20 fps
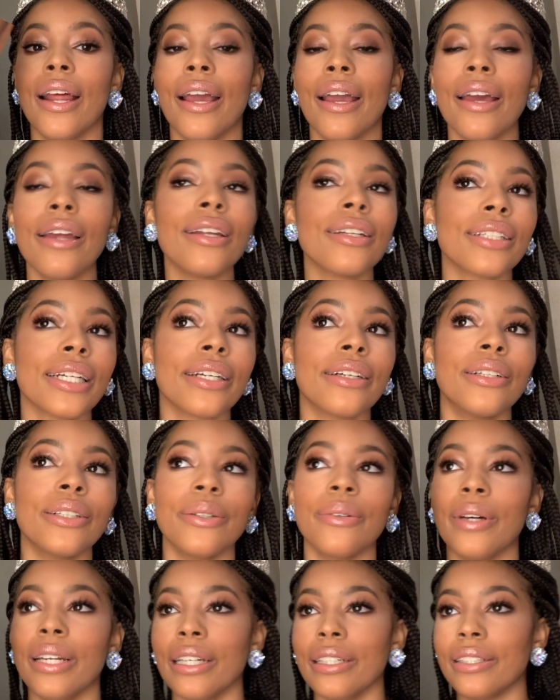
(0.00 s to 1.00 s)
It is like
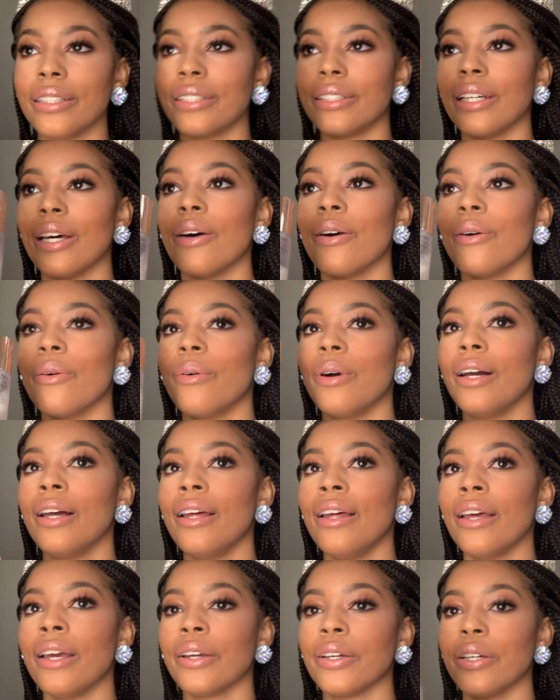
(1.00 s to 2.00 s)
glue. And it is so
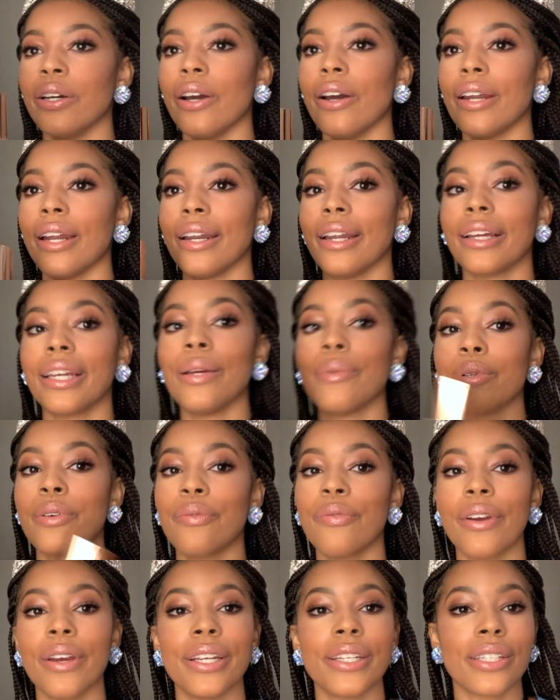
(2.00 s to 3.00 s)
good and it keeps your
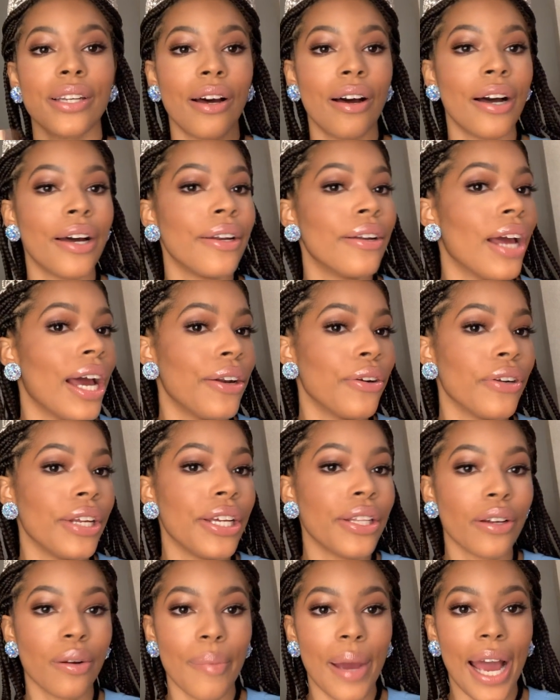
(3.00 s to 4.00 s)
face on
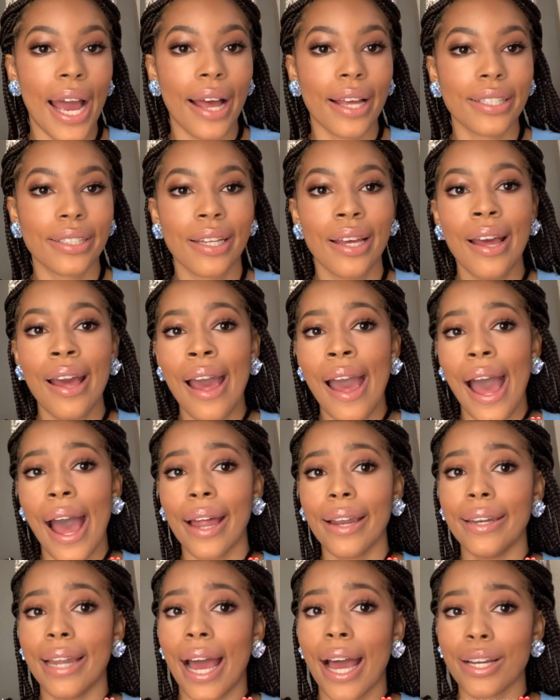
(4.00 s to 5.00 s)
underneath your mask.
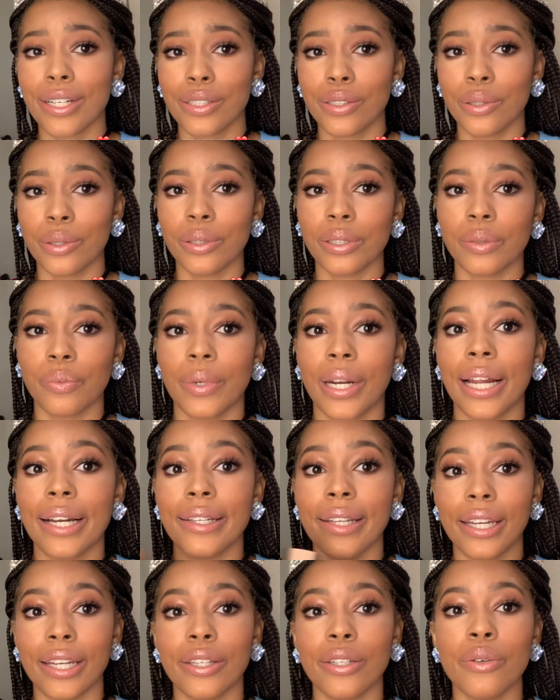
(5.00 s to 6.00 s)
At nationals, when I
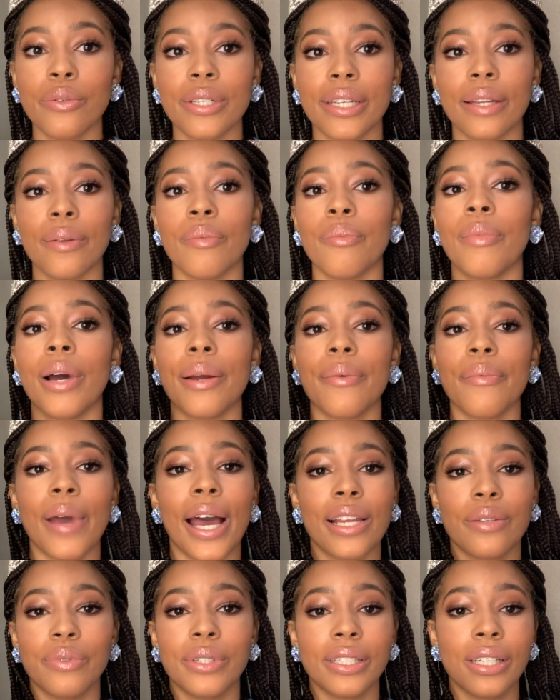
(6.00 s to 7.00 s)
didn't use it, my
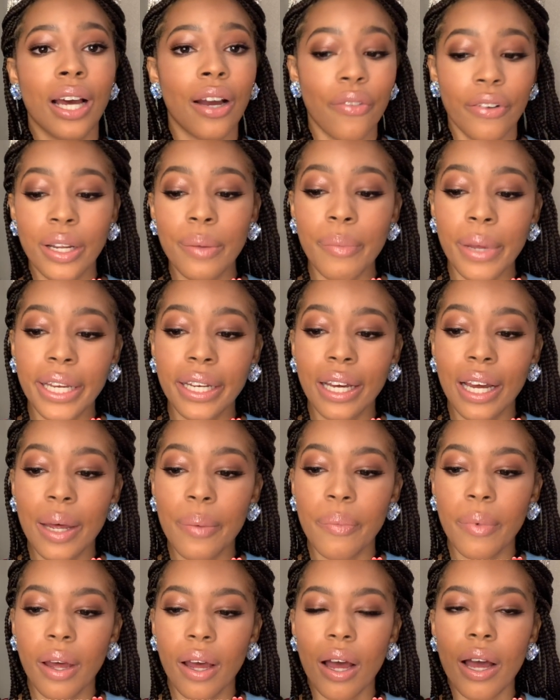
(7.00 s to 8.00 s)
mask was covered in
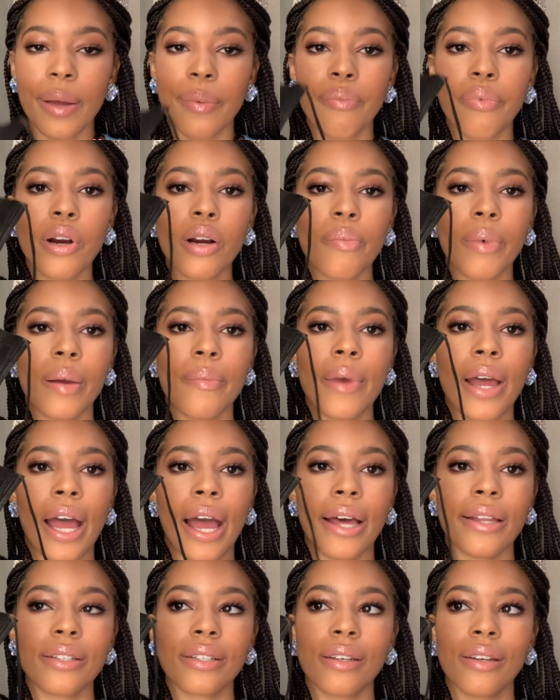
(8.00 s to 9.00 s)
makeup. I broke my
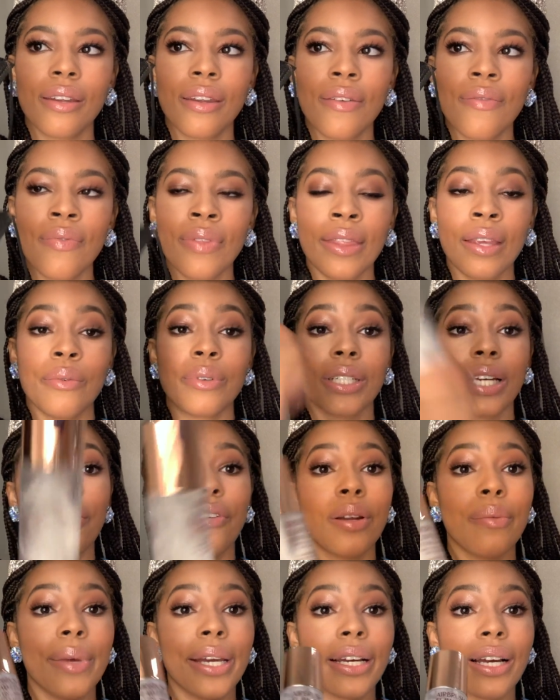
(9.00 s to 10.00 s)
mask. was covered
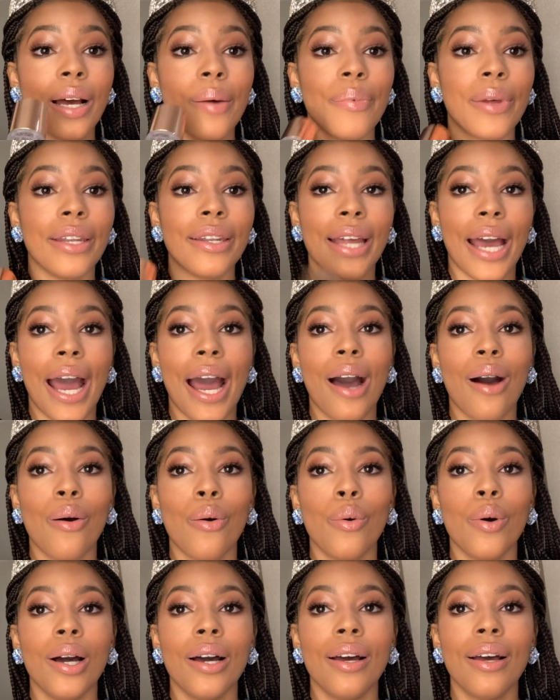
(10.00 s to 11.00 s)
in makeup and
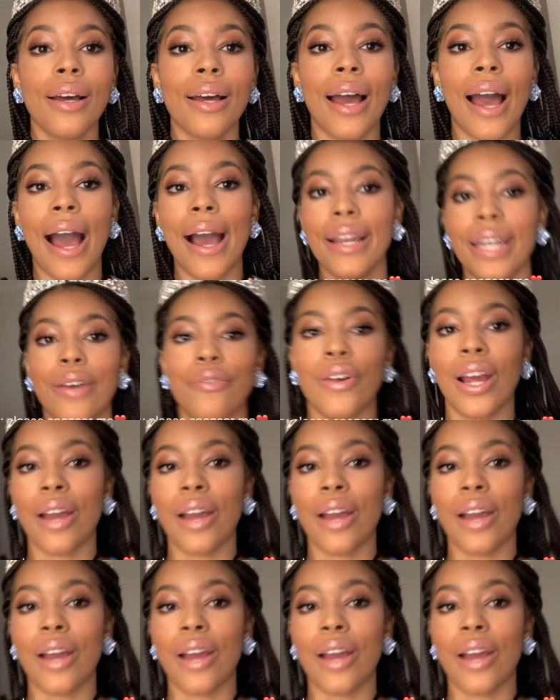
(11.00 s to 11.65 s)
now I never